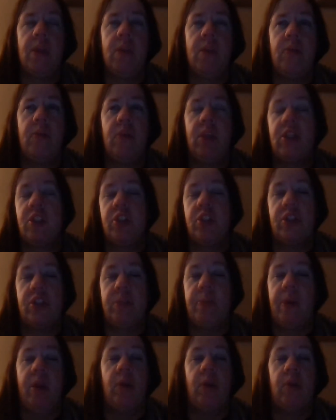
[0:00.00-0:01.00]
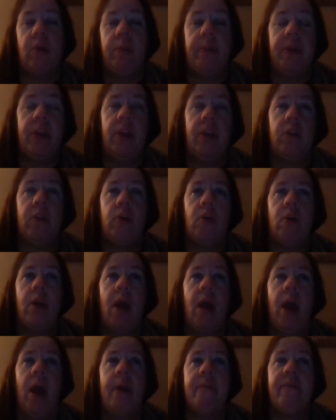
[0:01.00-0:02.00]
this is just my own opinion, that are
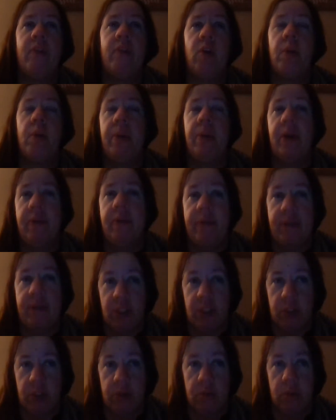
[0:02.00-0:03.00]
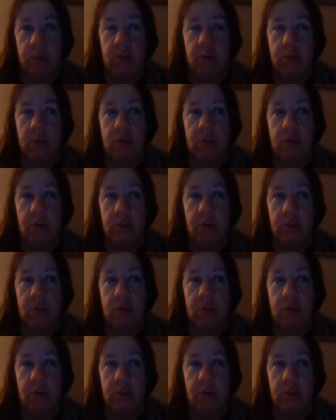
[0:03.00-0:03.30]
not very beneficial,